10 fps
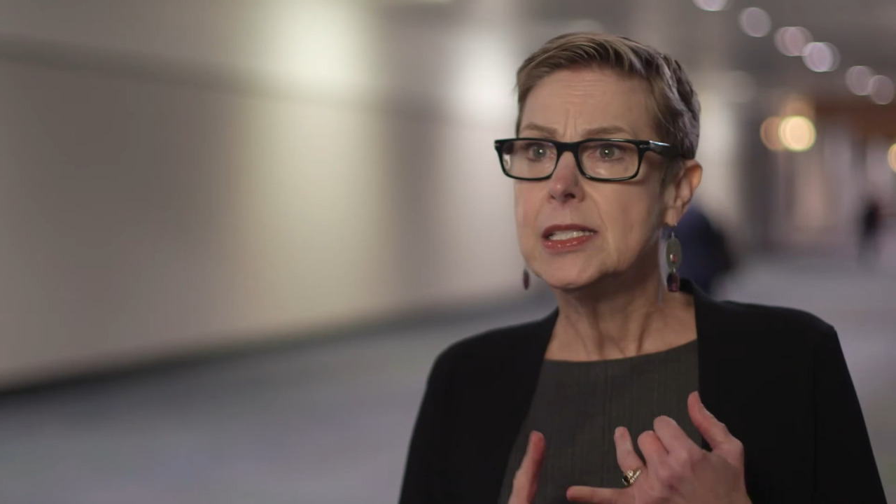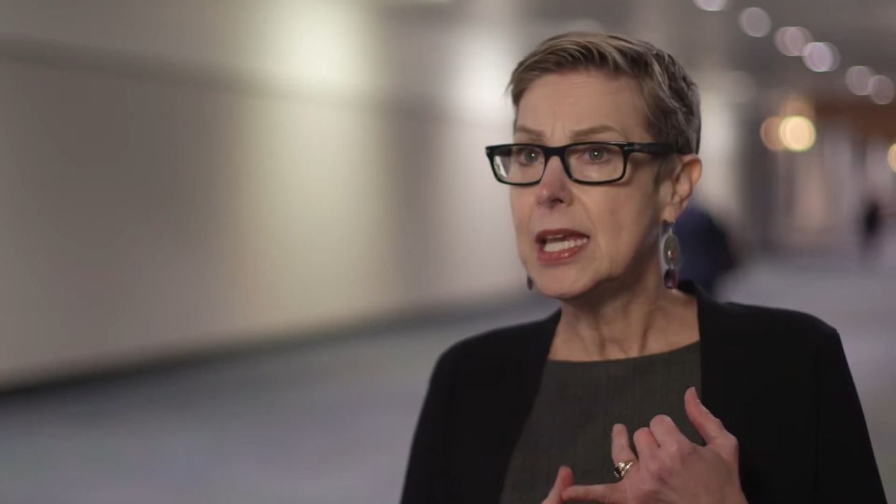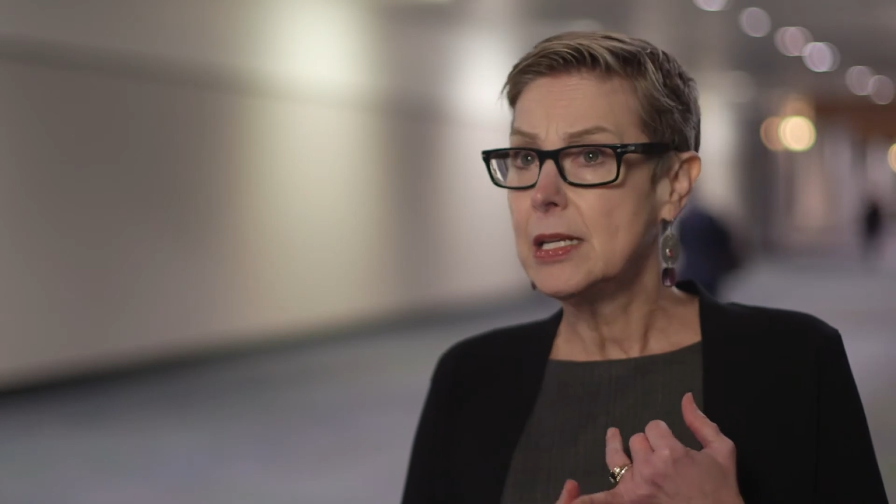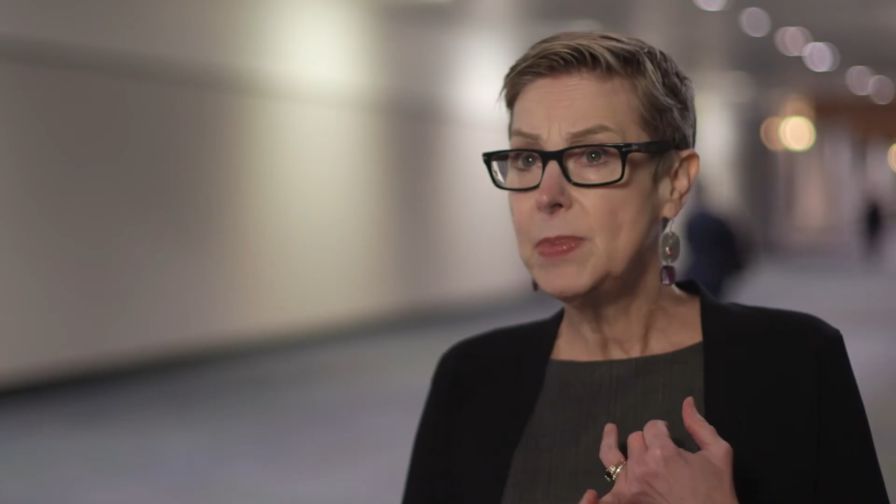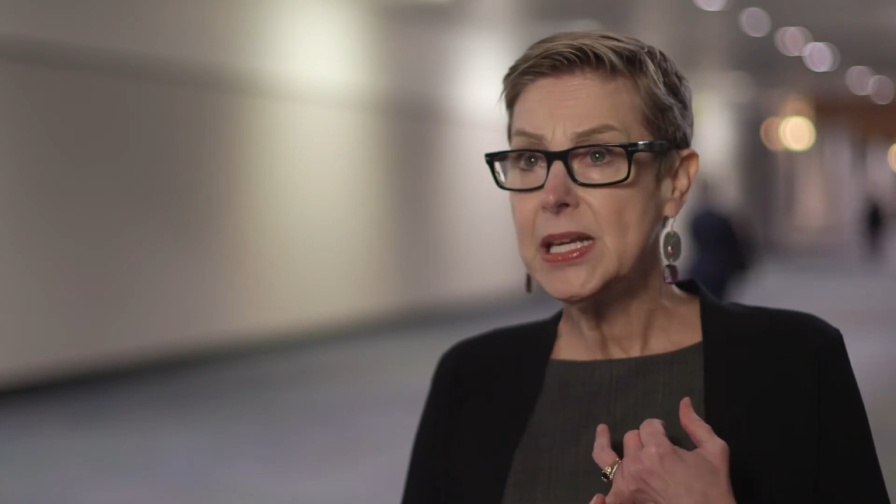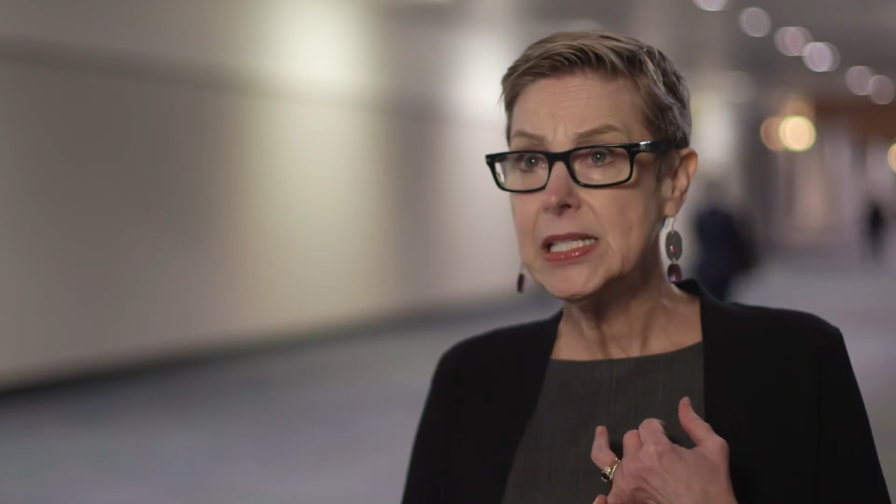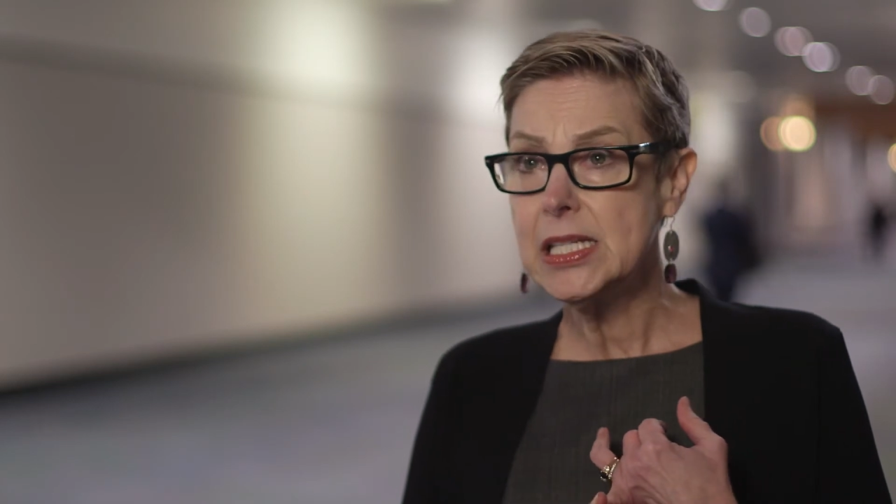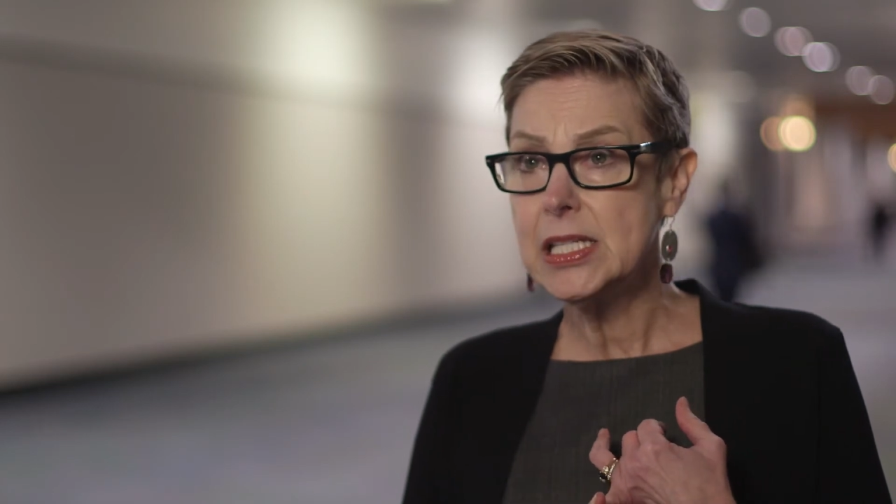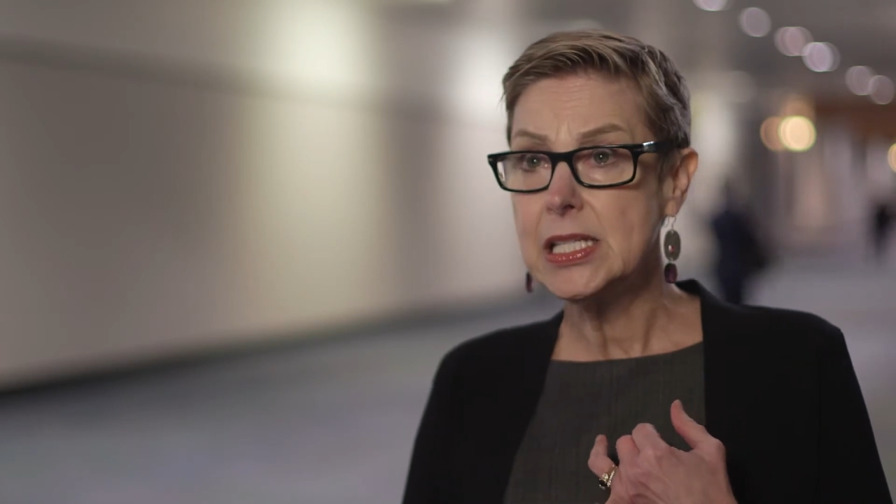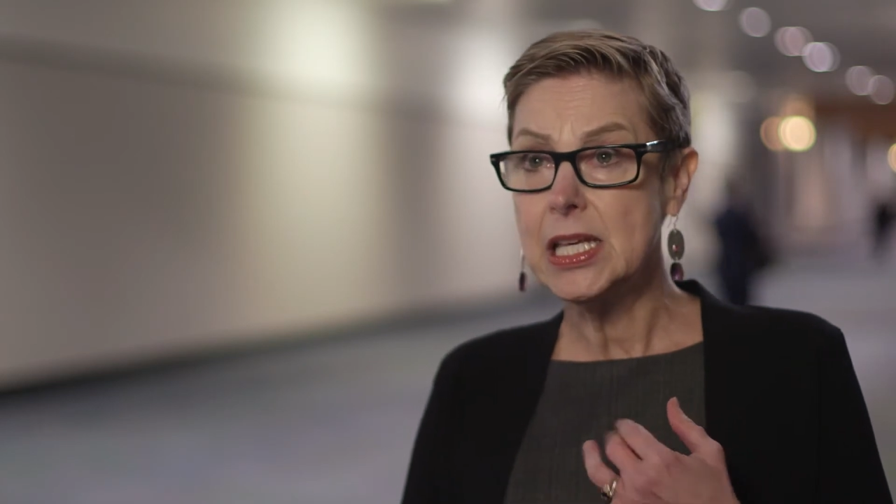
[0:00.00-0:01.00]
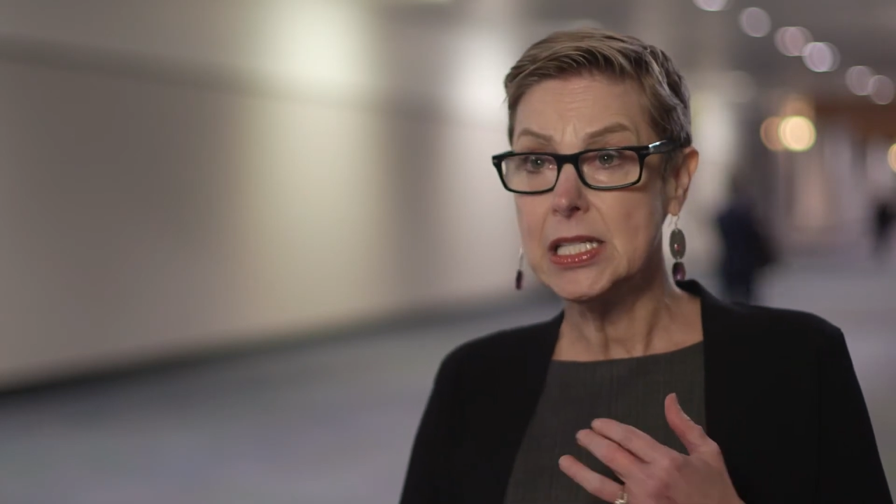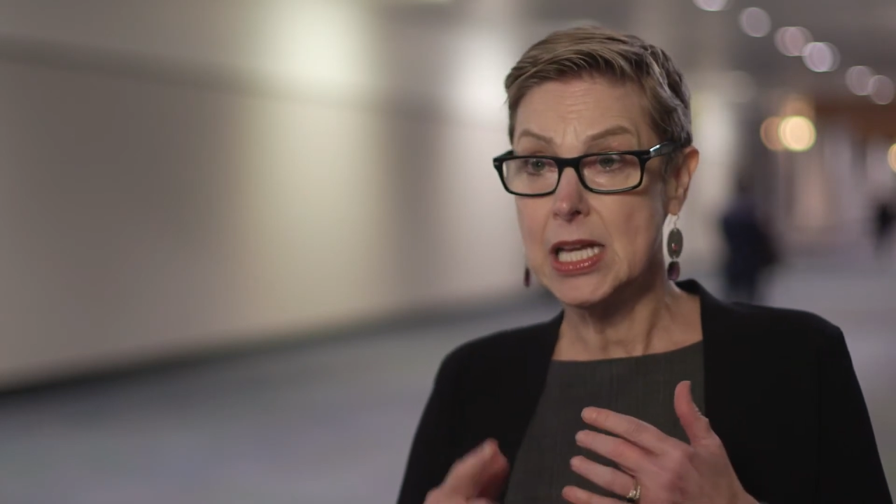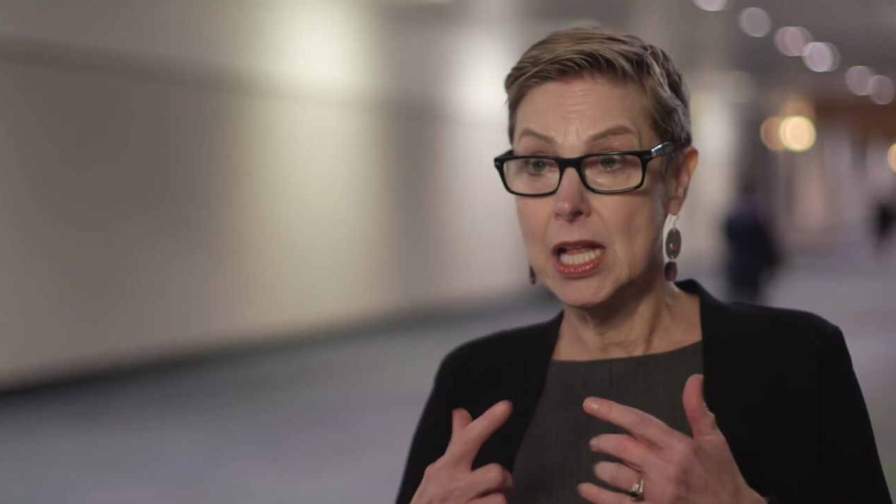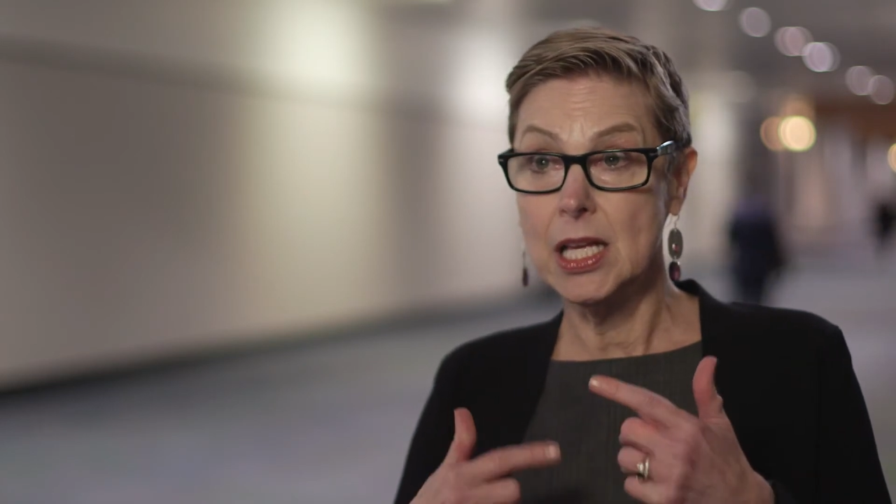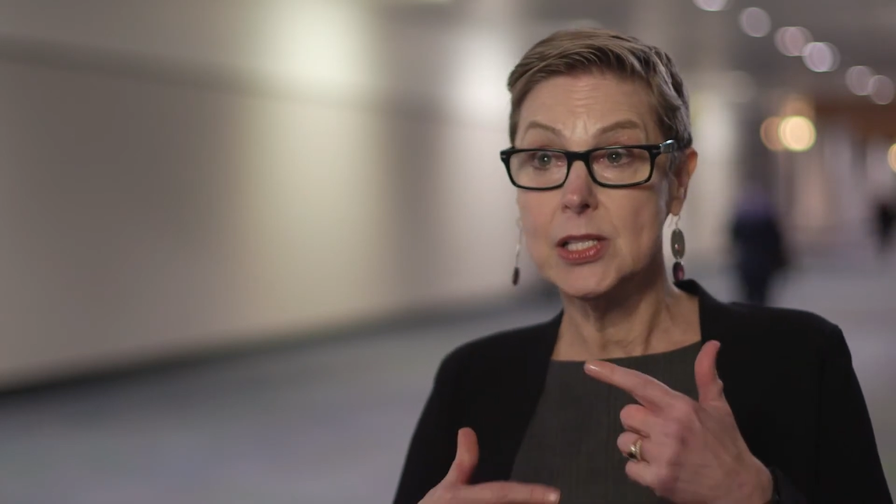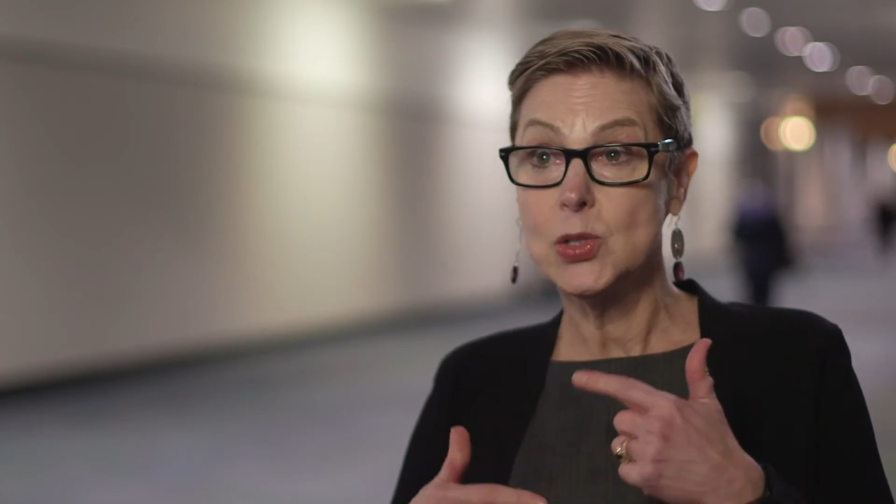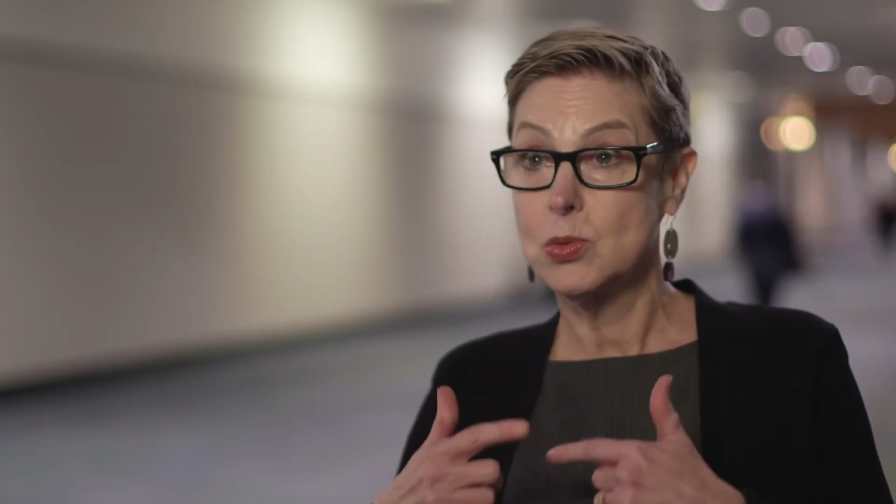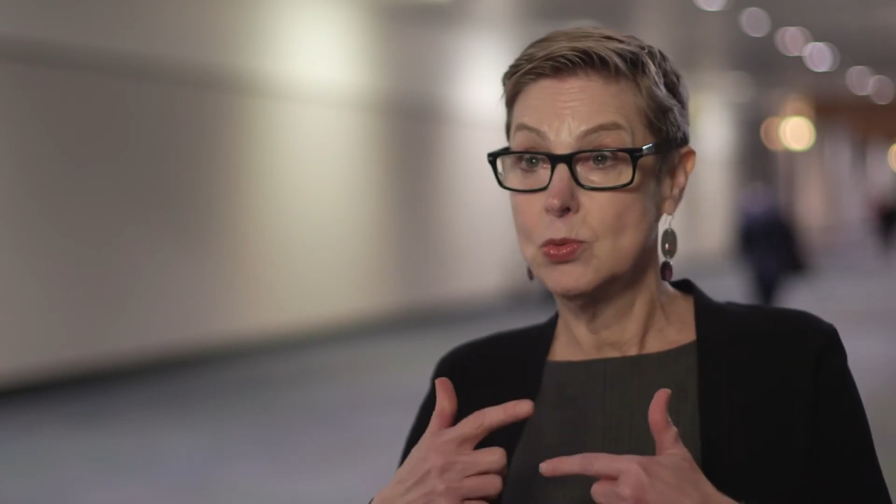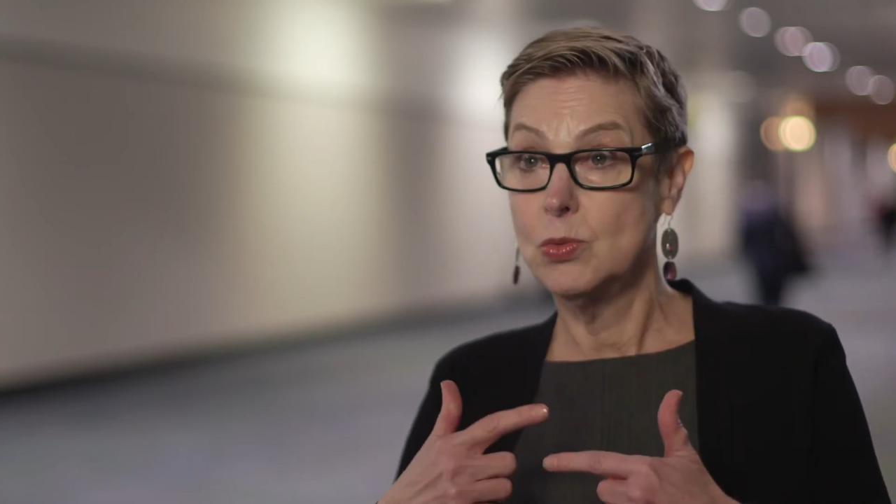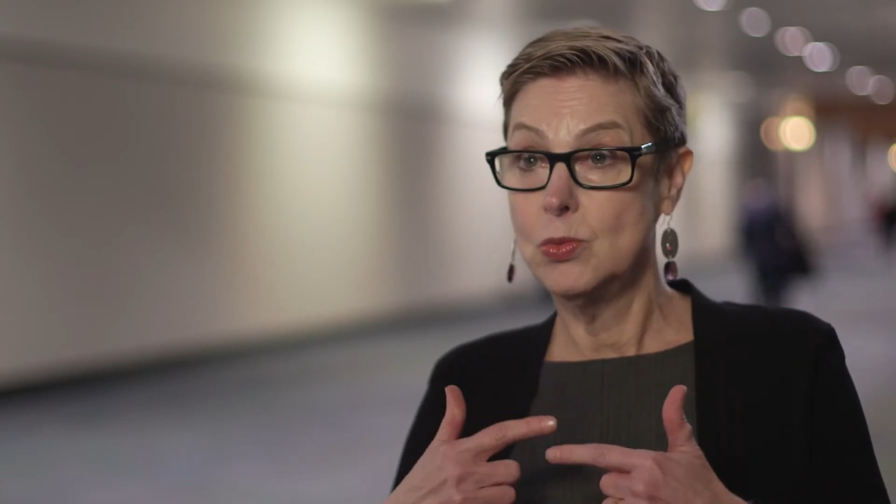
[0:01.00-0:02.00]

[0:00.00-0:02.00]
databases that tell us